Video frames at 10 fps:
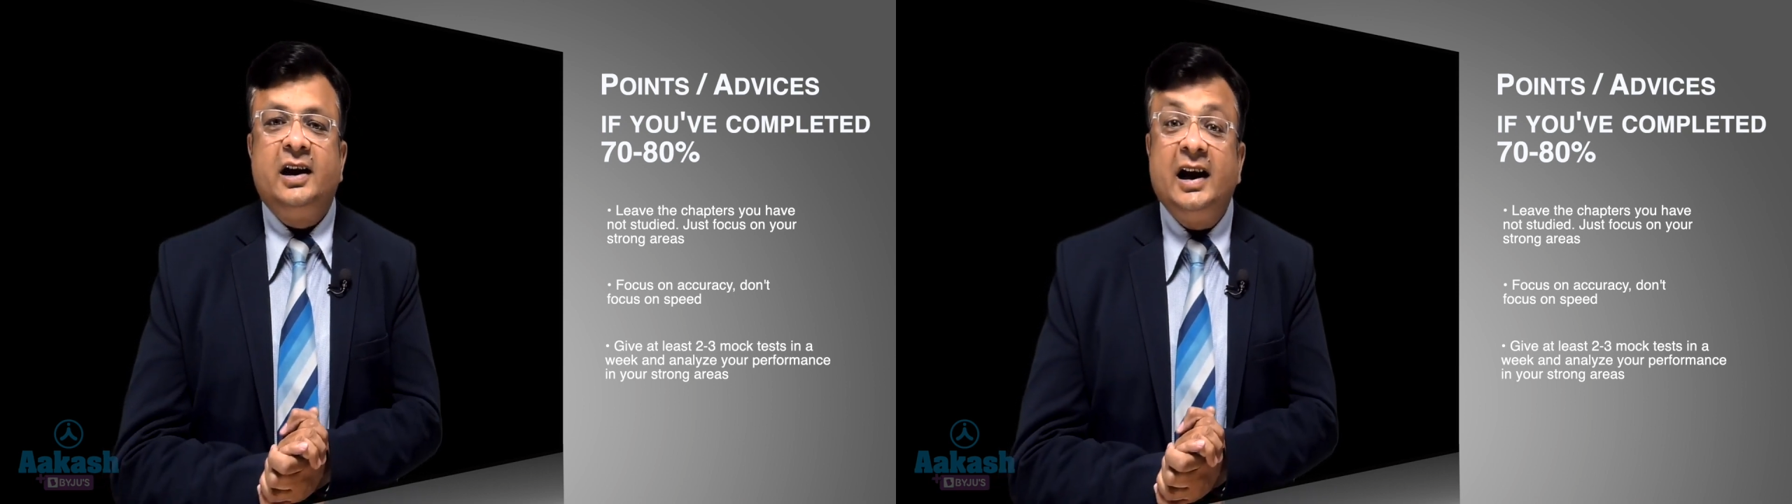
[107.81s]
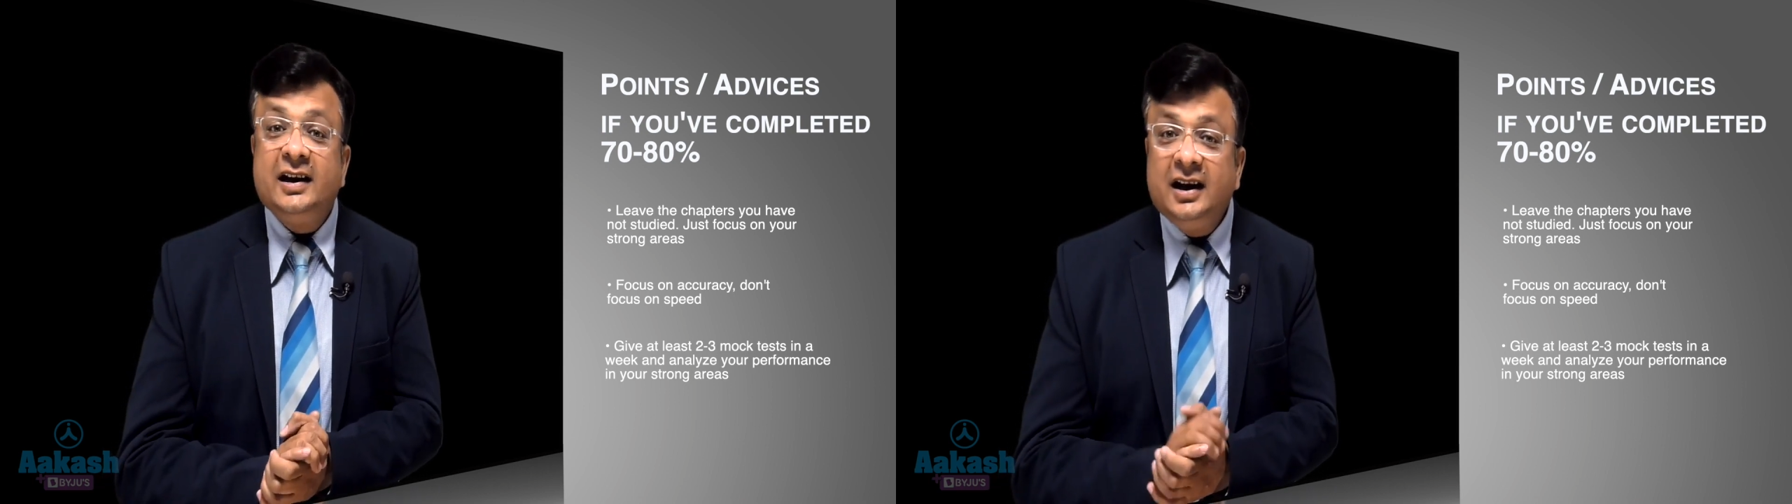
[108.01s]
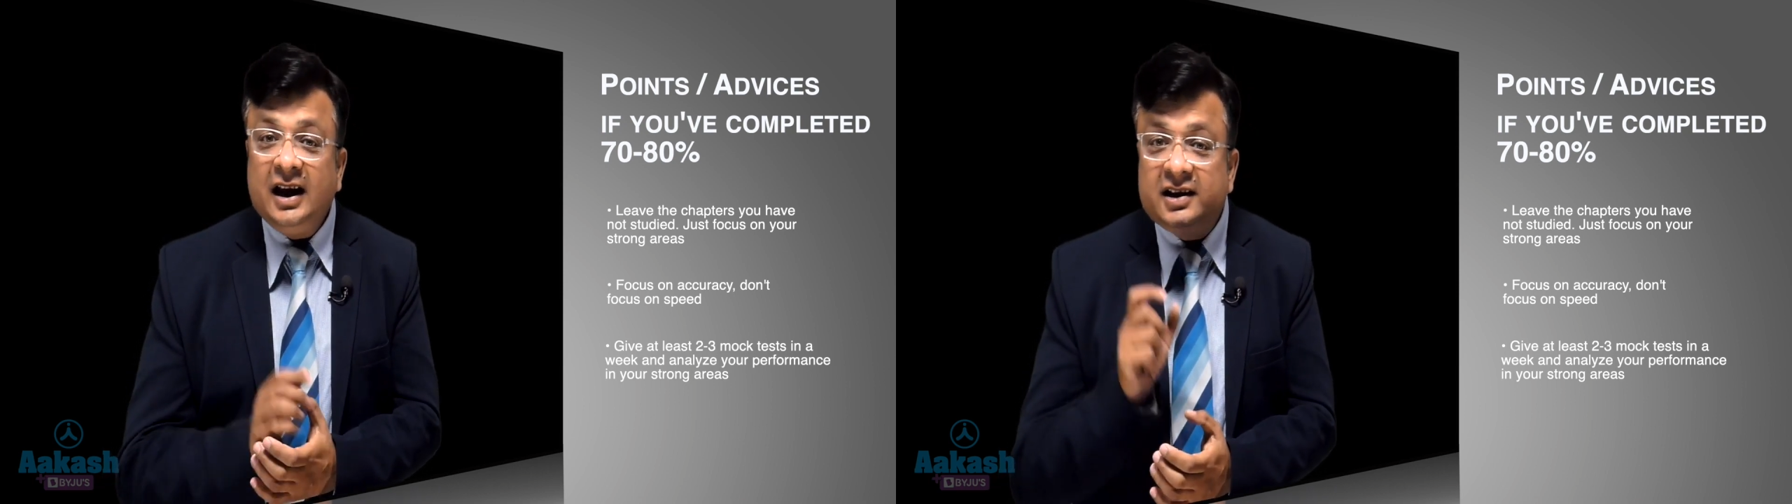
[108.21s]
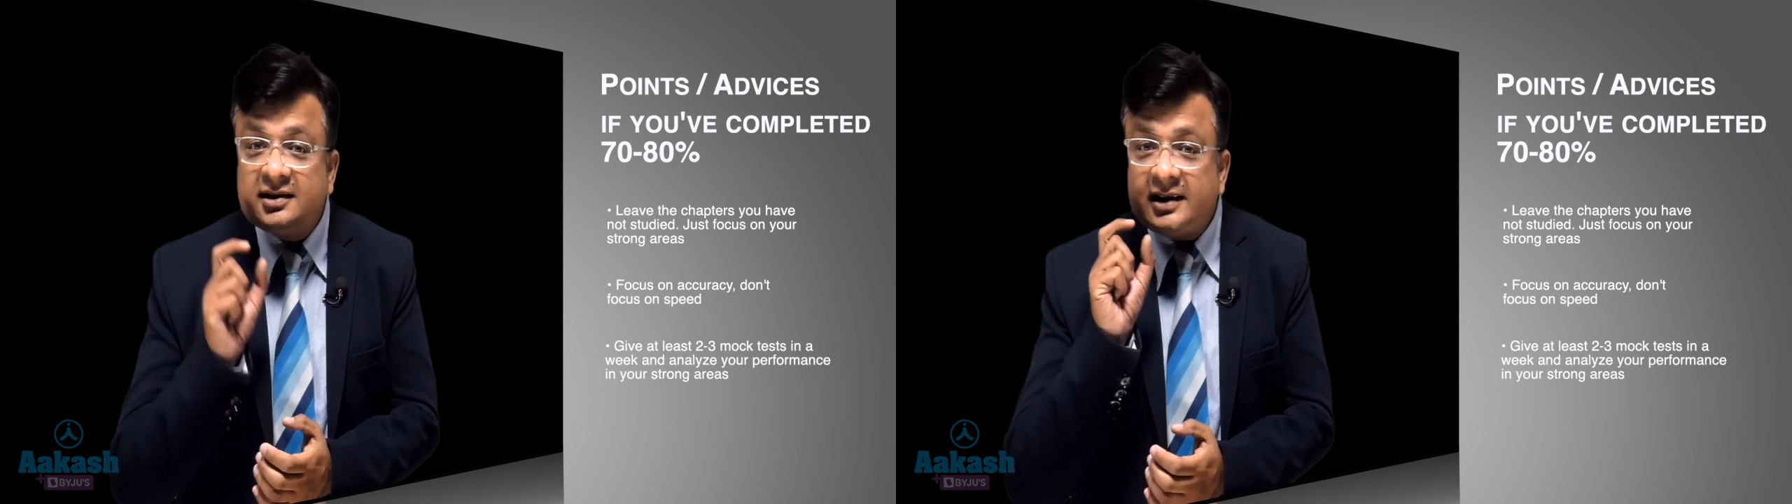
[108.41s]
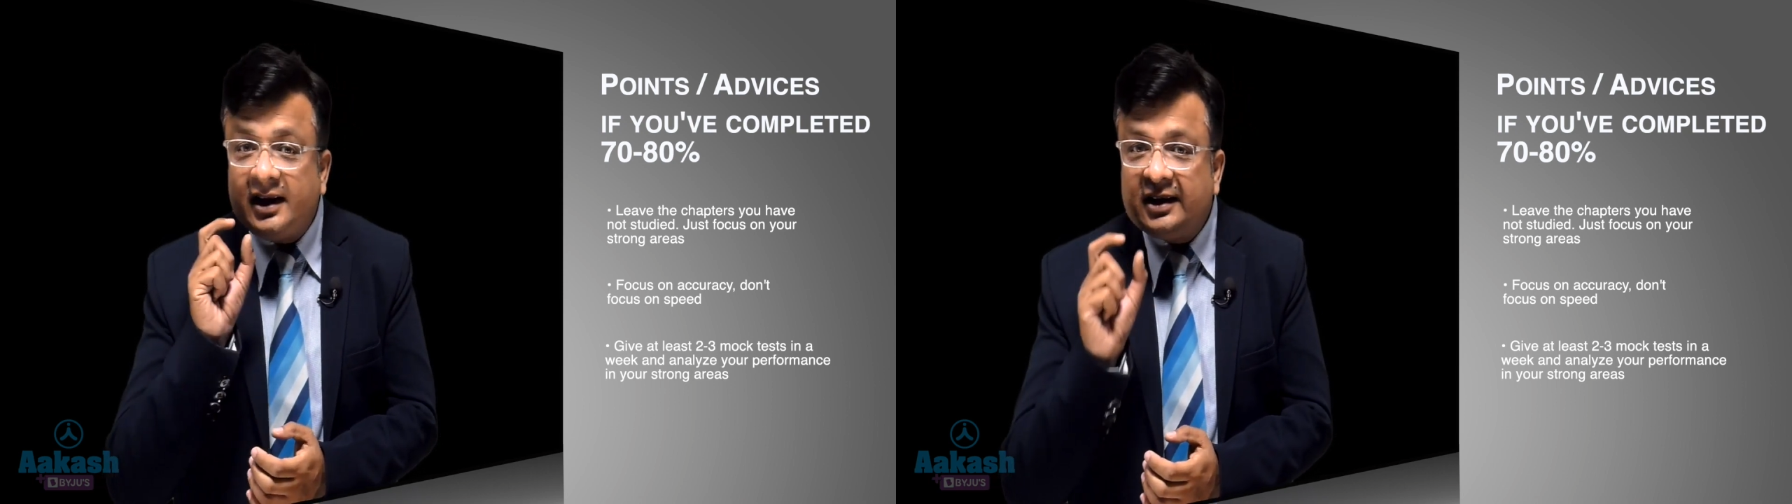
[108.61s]

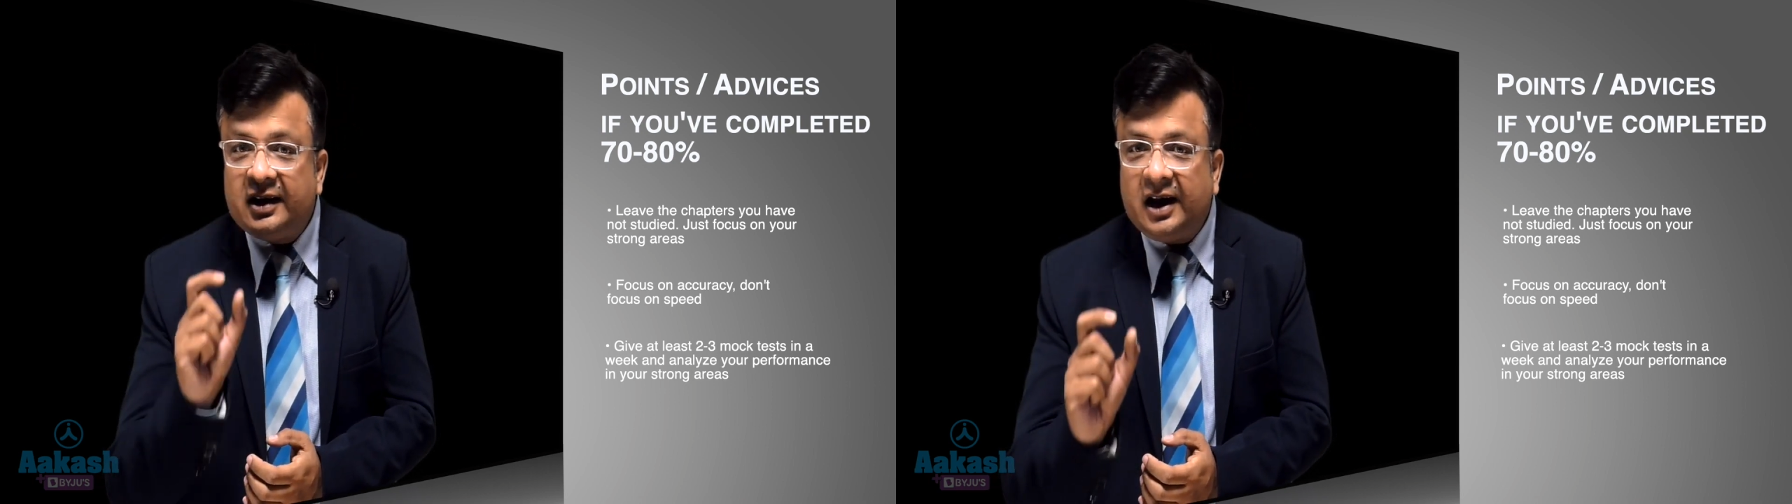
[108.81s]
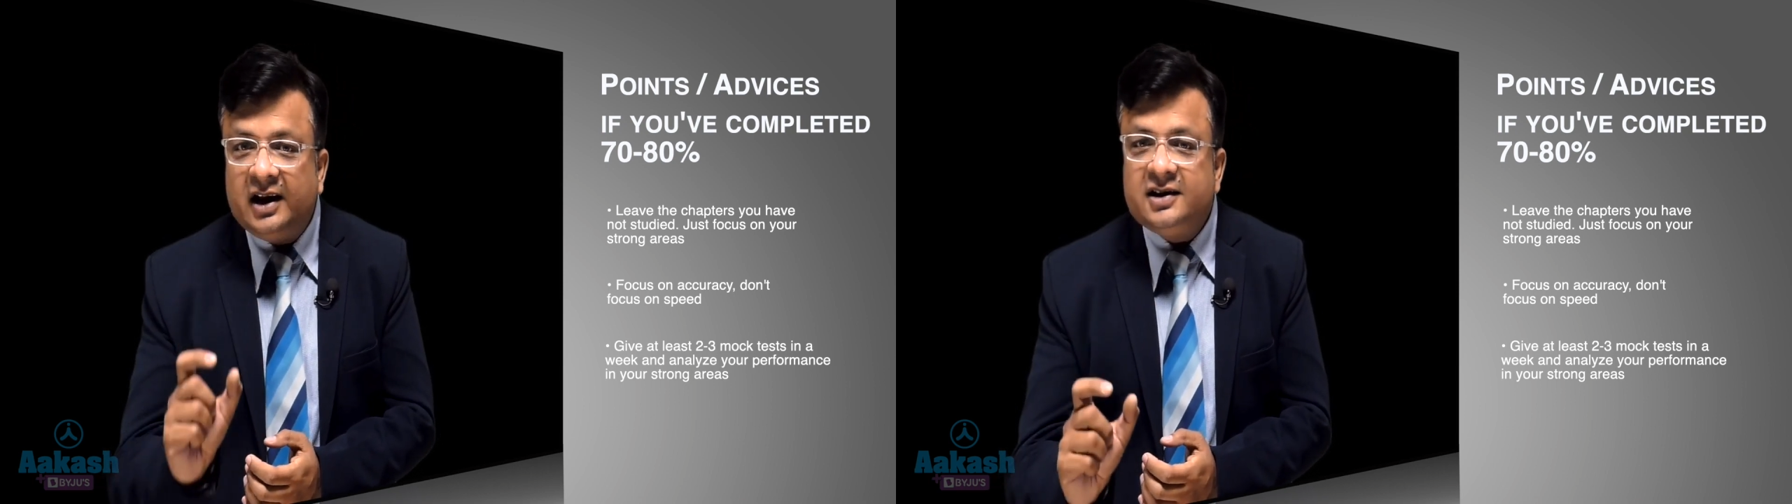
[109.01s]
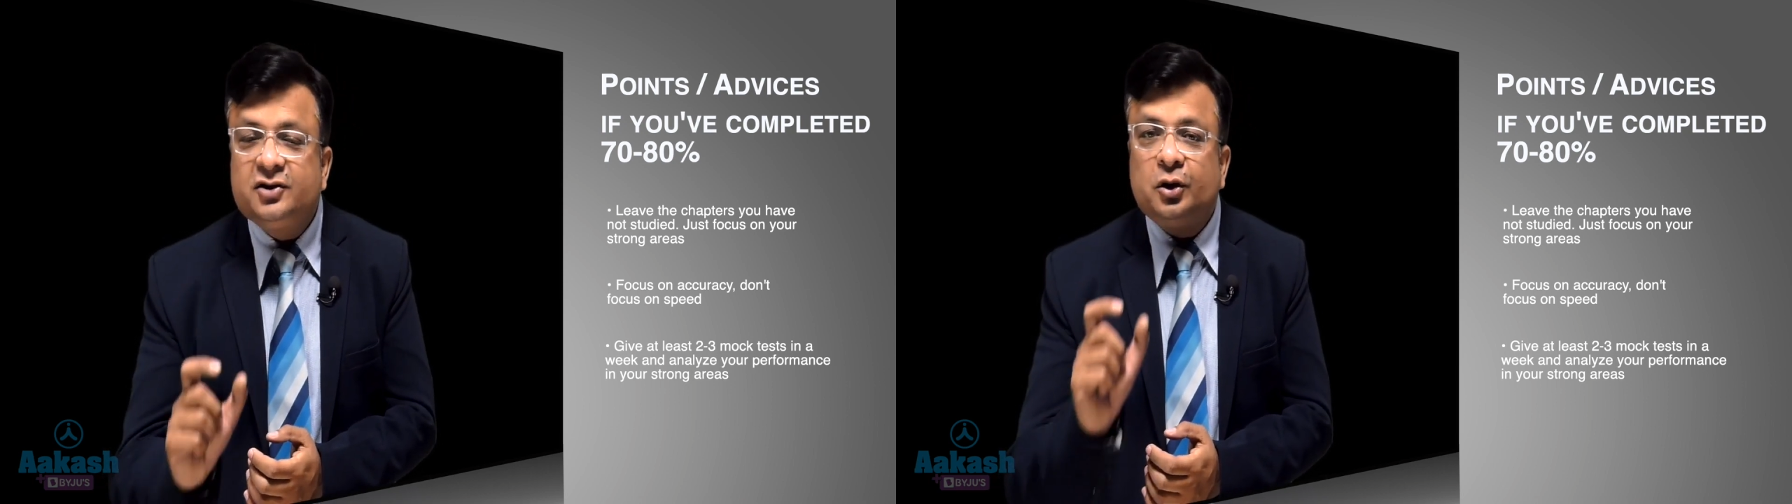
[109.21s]
analyze analyze